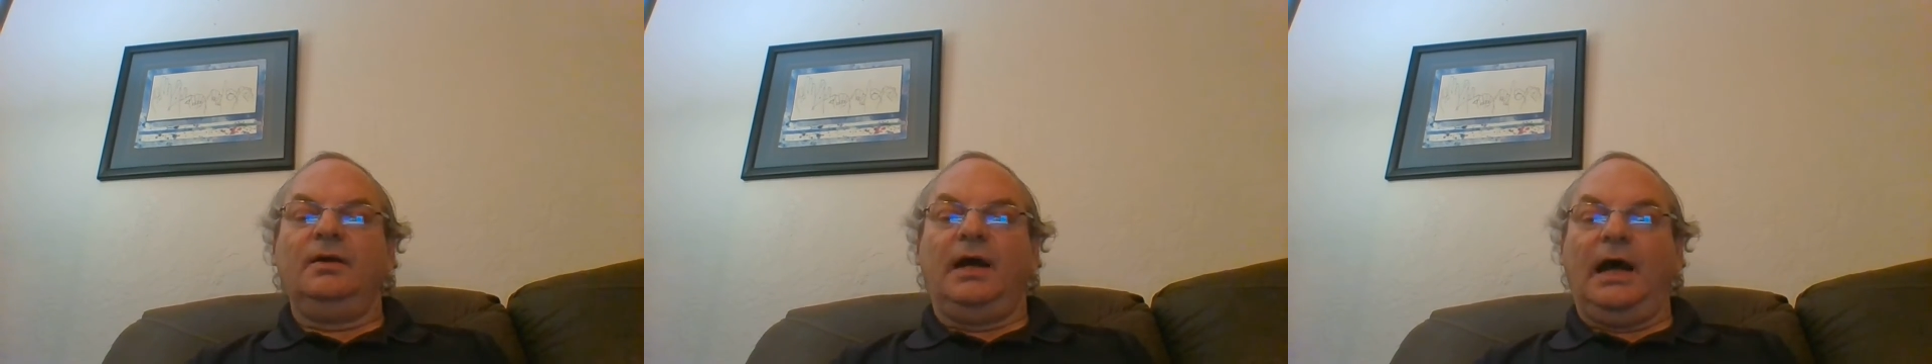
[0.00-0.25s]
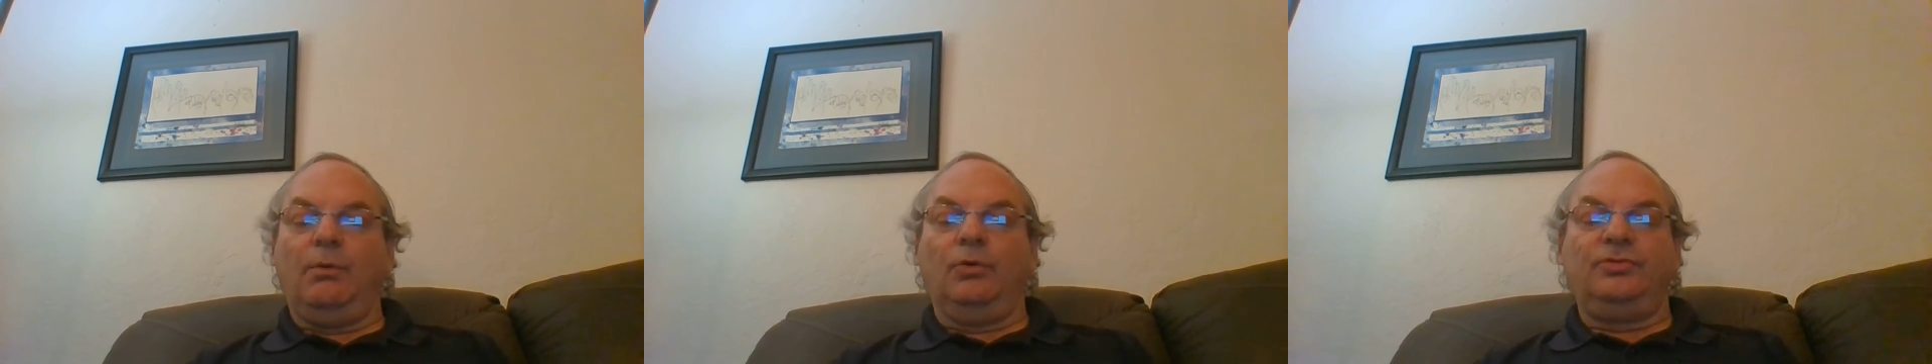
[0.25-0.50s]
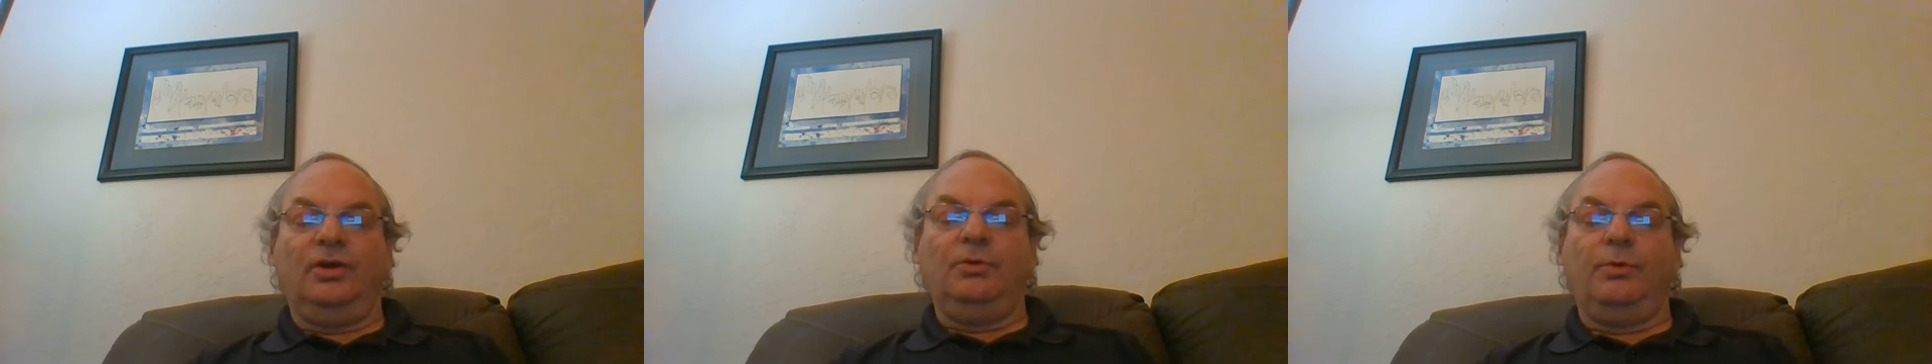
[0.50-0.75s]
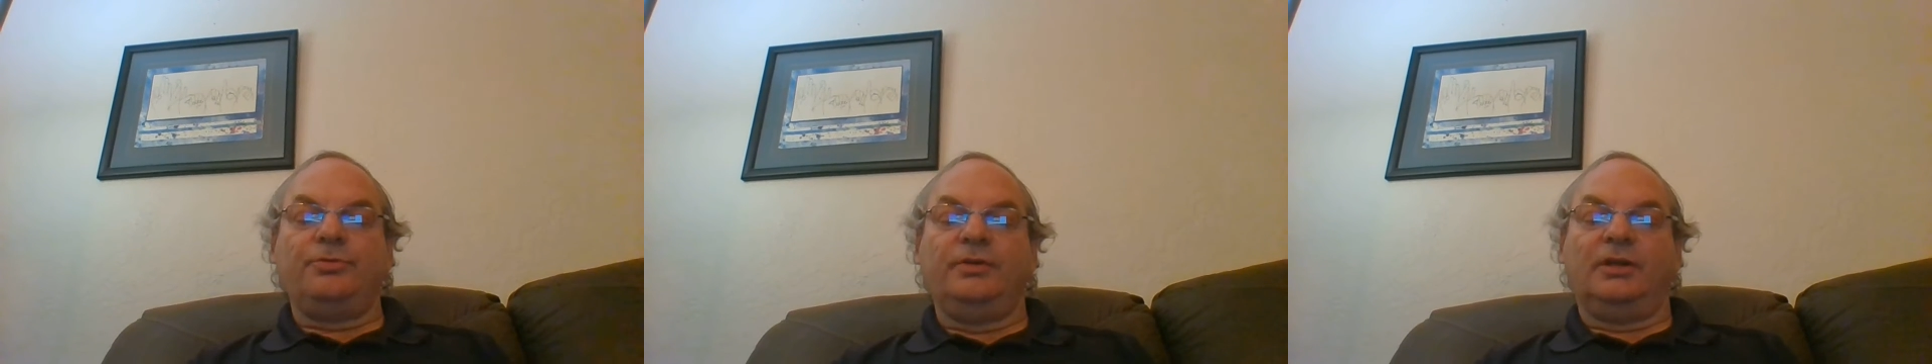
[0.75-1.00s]
I won't tell you
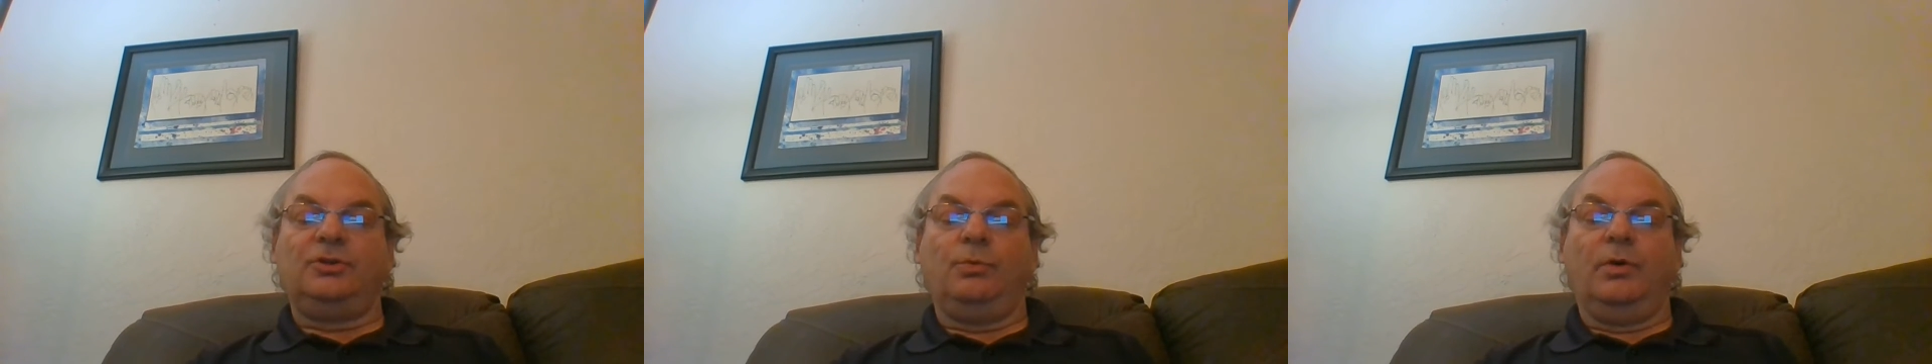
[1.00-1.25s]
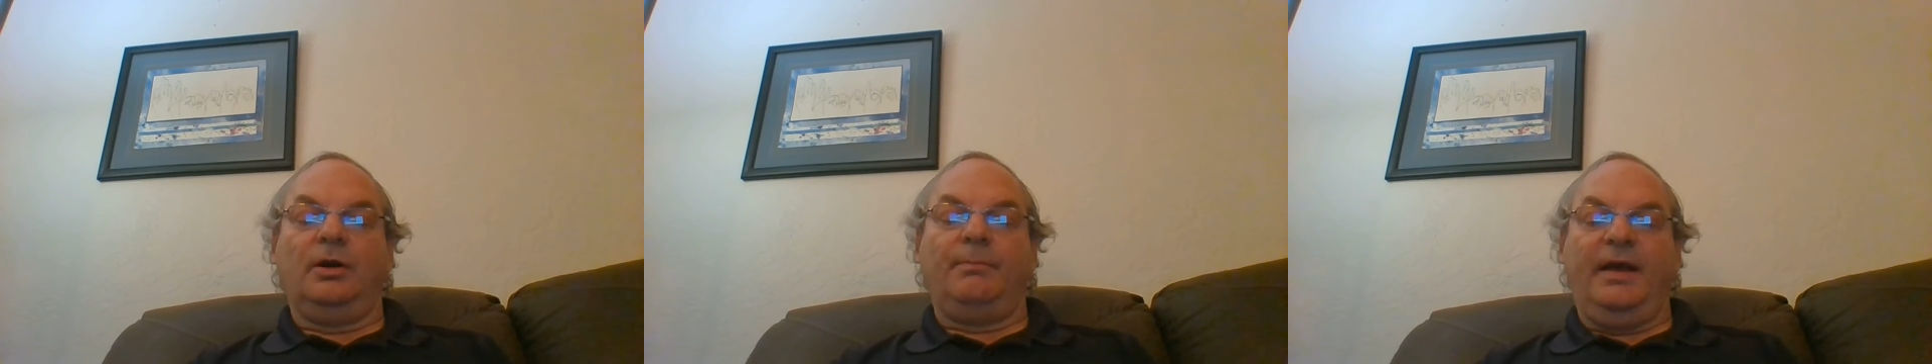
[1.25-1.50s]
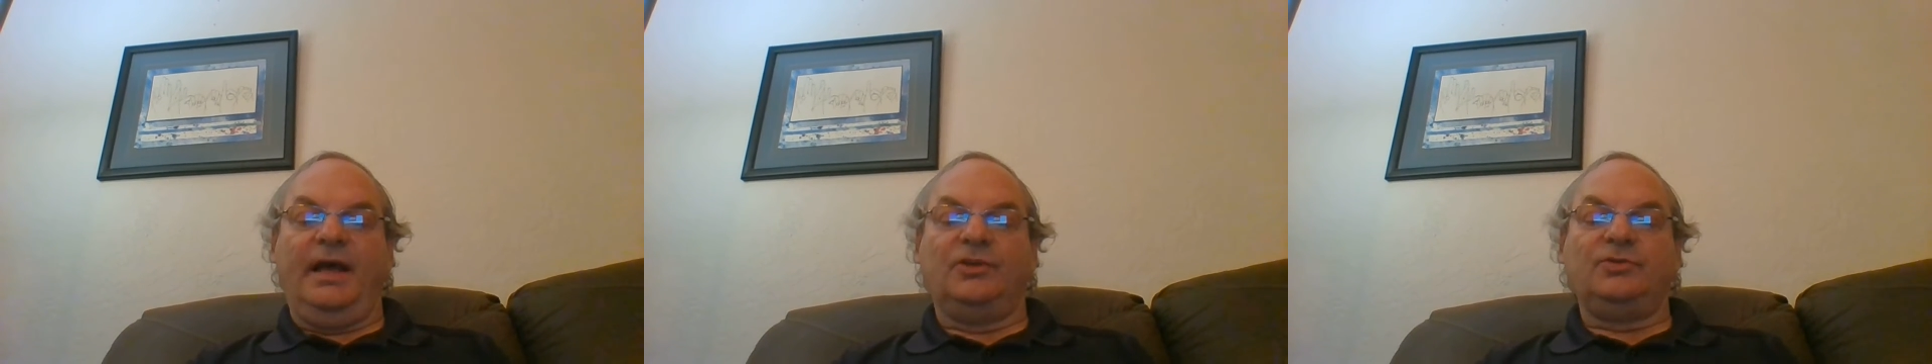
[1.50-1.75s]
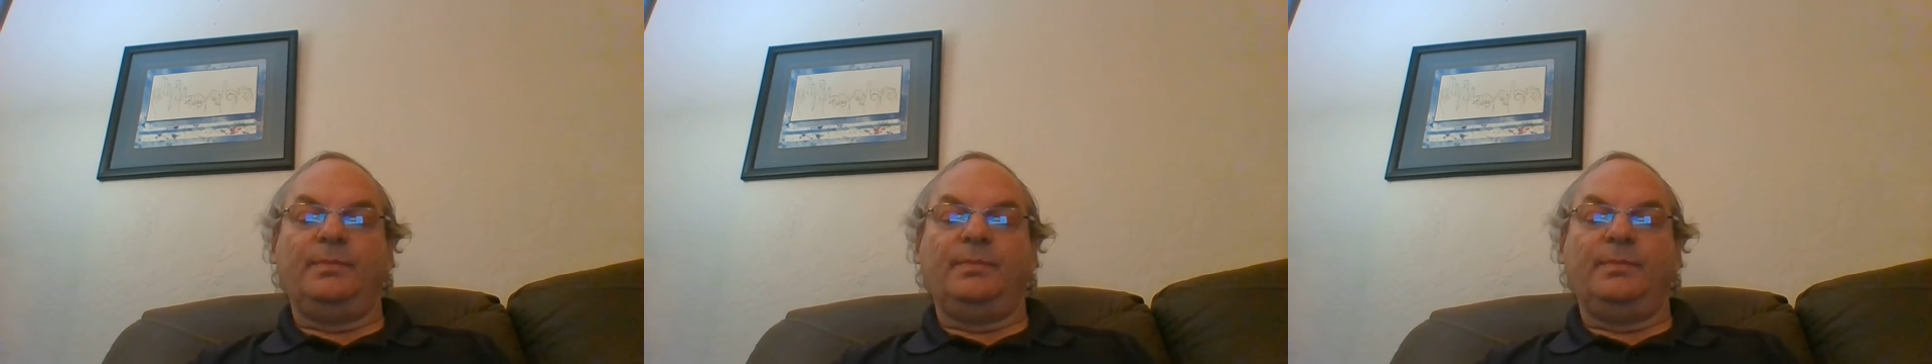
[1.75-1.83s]
whether or not to wear a mask,